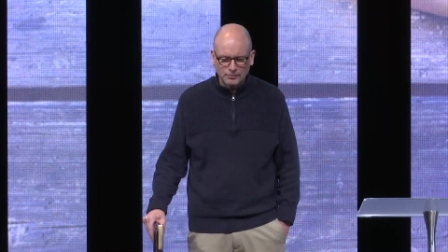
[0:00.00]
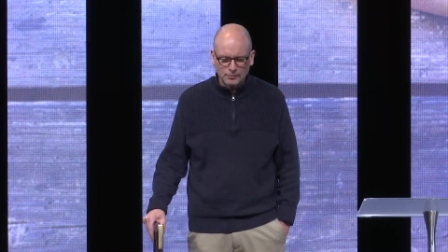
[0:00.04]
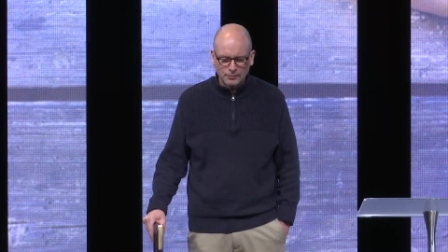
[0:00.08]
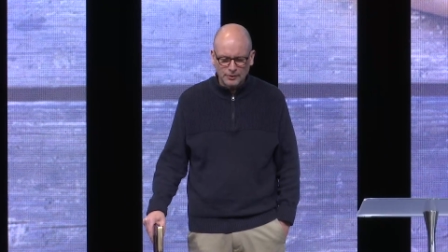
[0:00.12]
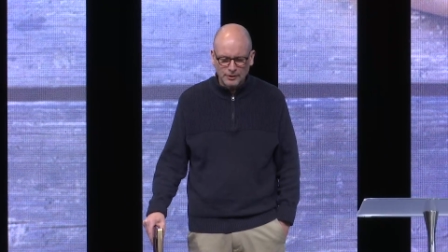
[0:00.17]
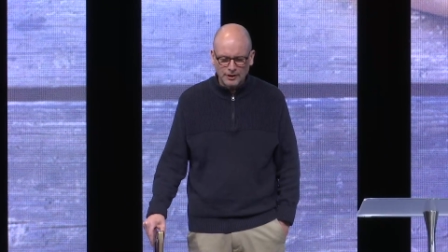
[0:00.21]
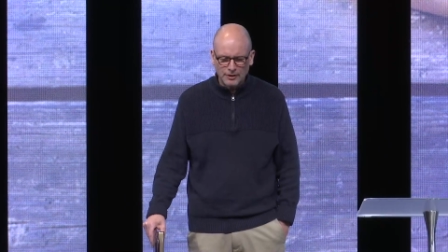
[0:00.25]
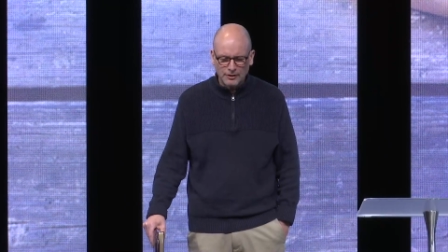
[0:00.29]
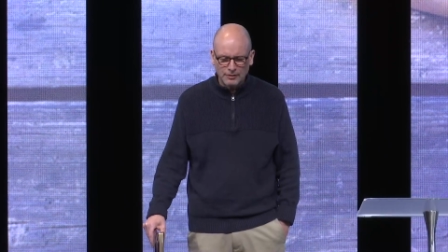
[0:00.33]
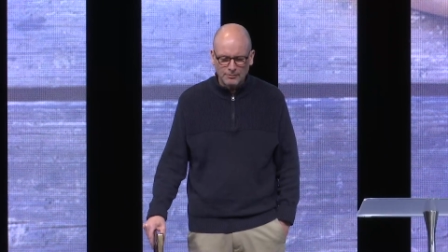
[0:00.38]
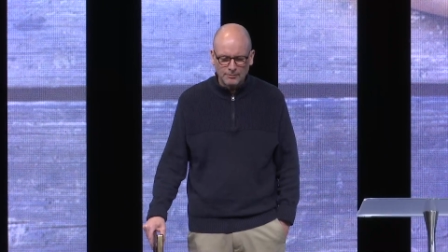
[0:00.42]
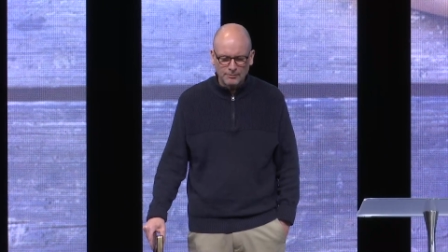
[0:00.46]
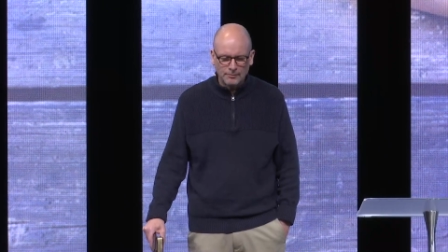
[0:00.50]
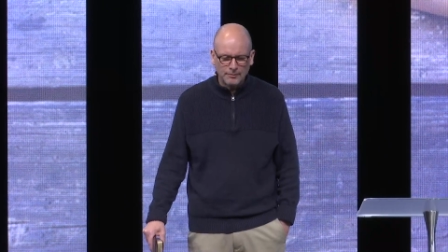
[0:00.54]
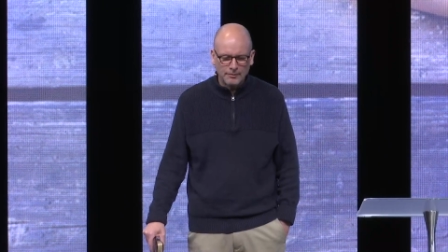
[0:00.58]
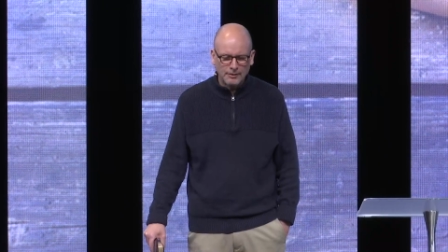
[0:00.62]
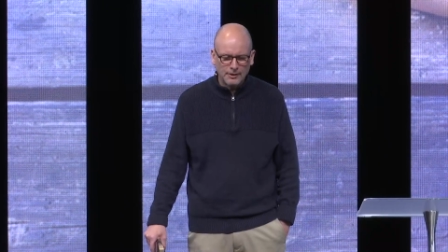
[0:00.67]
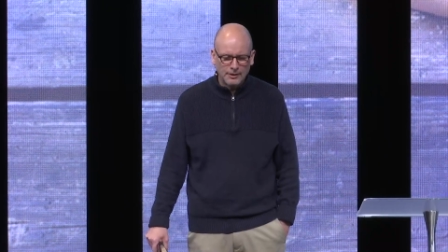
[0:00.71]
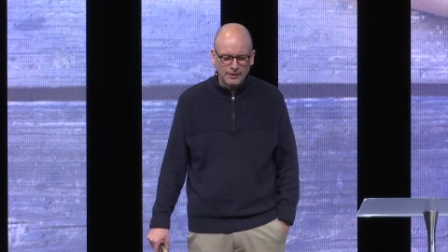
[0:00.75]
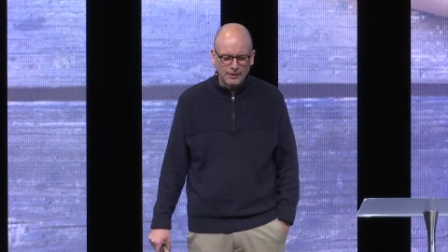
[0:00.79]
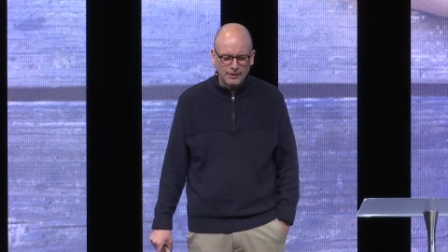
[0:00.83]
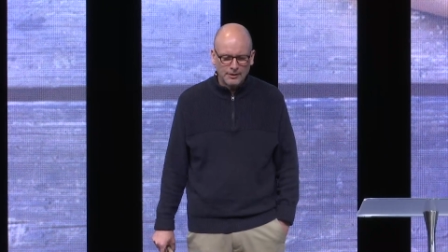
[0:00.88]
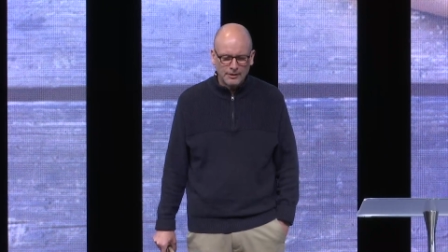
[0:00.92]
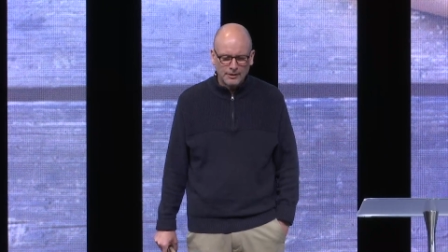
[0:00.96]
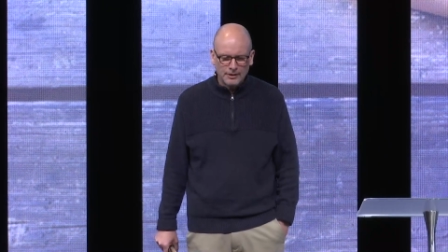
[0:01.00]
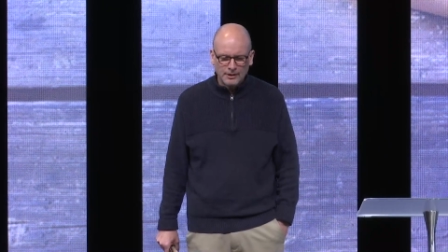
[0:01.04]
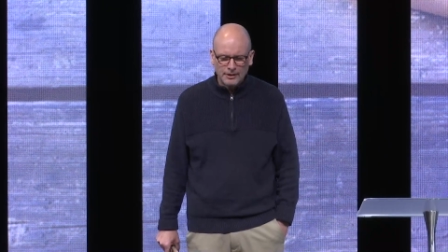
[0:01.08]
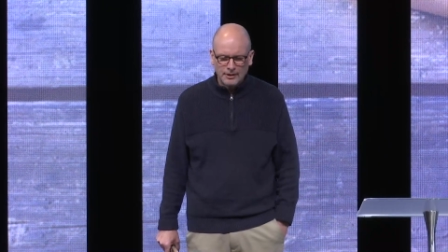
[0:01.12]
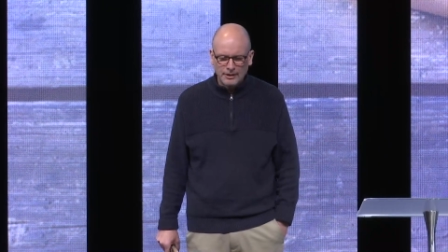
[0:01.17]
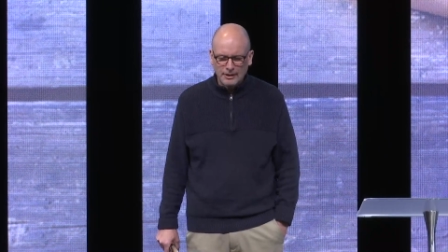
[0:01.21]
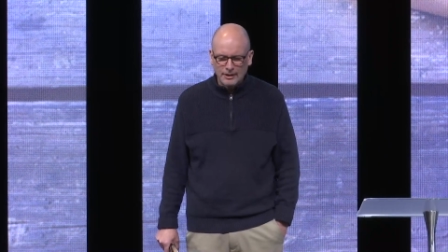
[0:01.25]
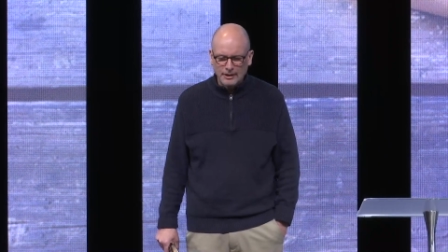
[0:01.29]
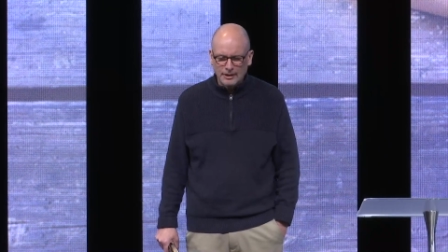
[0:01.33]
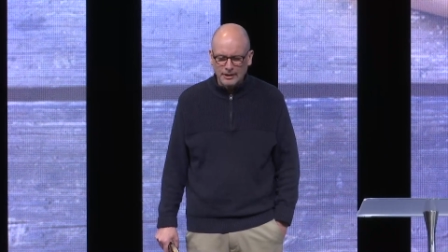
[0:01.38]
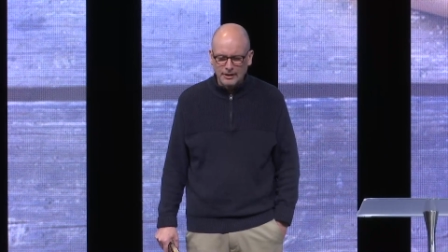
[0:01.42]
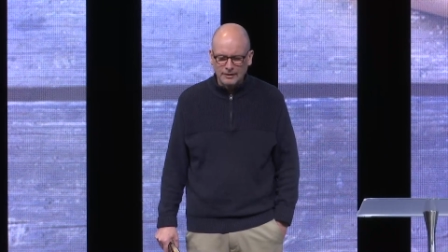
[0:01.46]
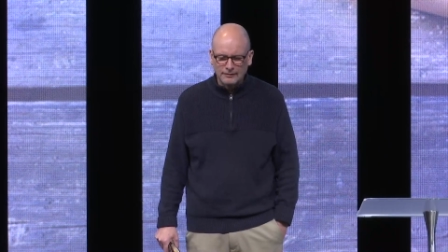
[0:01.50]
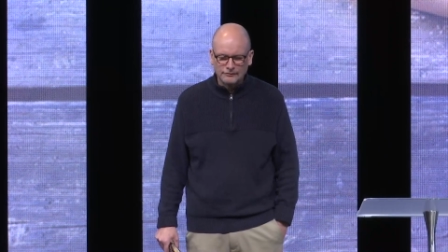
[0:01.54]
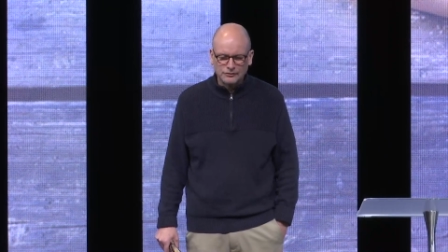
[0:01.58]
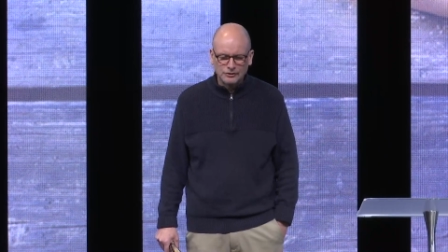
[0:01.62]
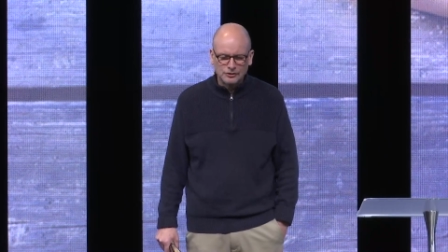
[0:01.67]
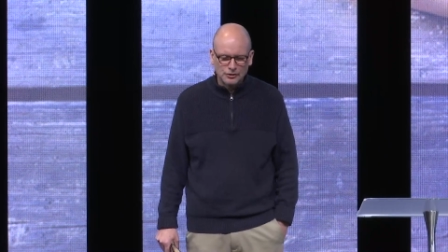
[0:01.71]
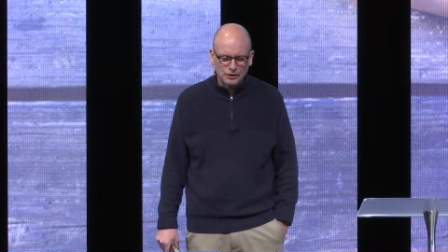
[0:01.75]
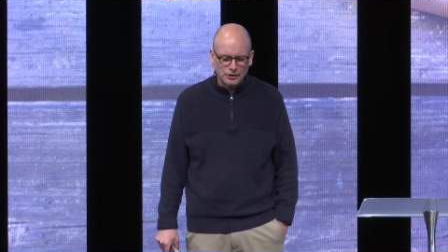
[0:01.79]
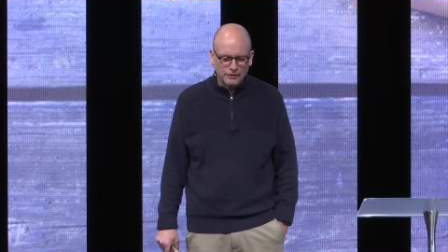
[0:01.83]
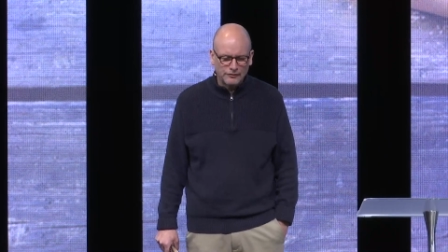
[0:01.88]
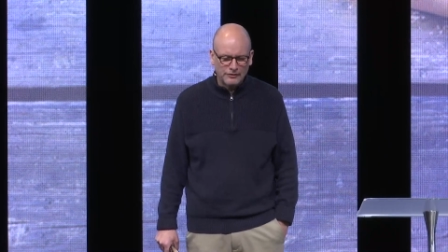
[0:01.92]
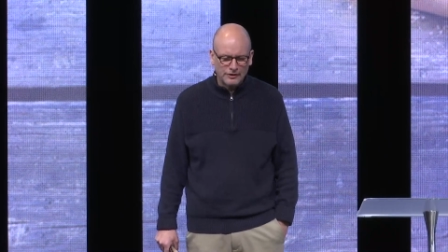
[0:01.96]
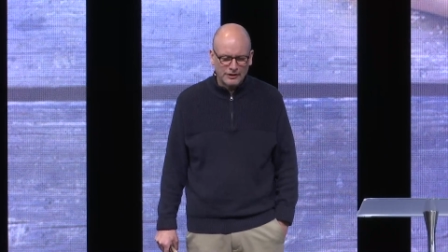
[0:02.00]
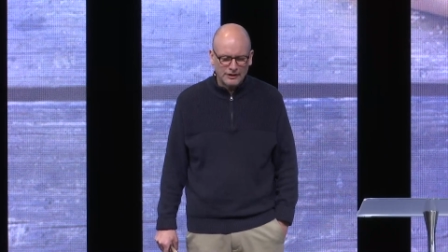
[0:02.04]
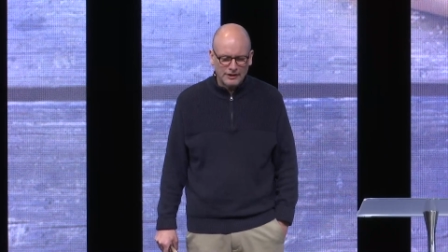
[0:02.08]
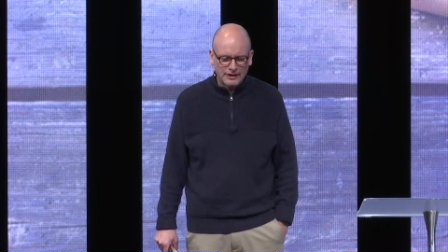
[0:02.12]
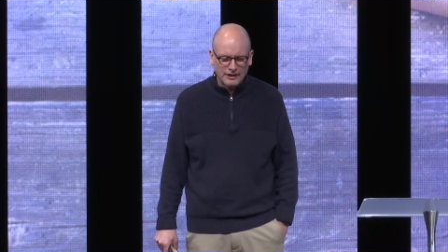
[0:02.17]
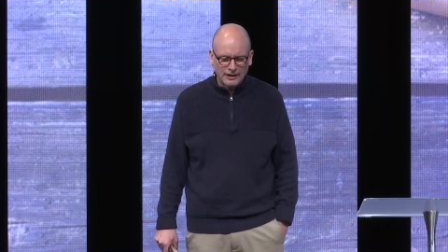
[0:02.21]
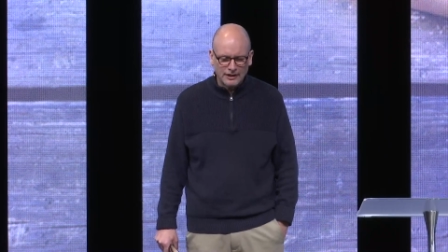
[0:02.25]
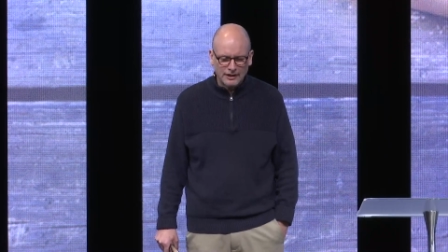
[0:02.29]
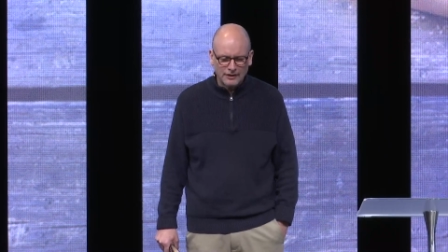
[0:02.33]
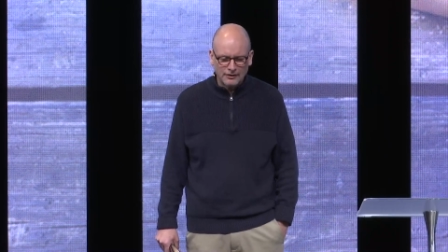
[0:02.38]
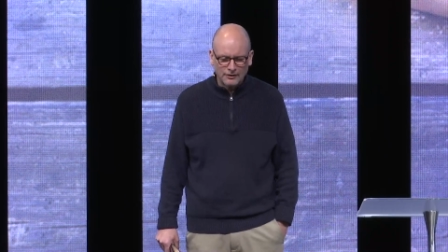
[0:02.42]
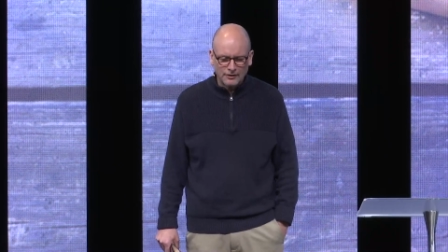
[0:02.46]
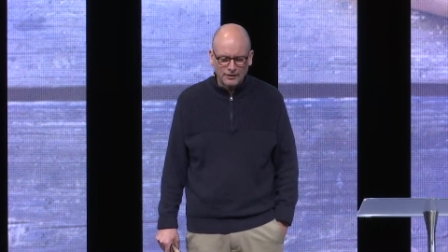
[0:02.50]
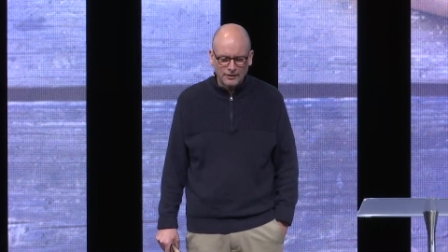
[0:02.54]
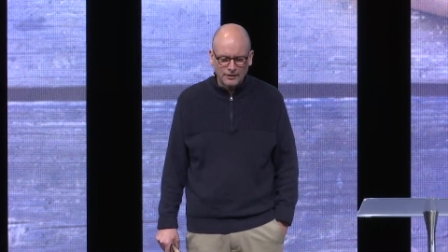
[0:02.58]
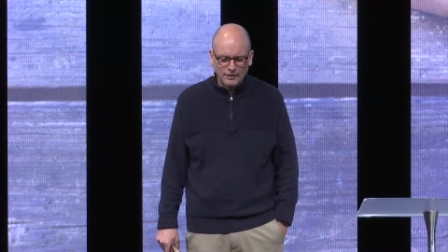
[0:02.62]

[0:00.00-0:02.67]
rhythm of serving together